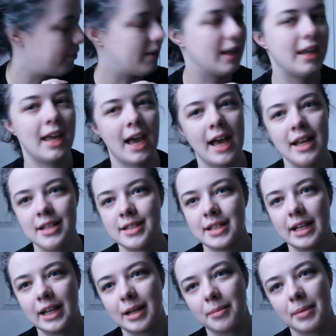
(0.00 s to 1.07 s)
The cat is
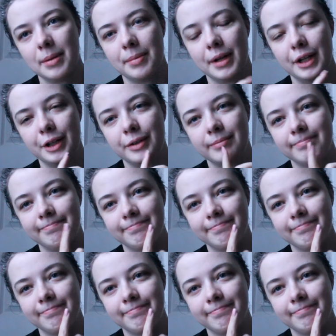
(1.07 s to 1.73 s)
kneading my pillow.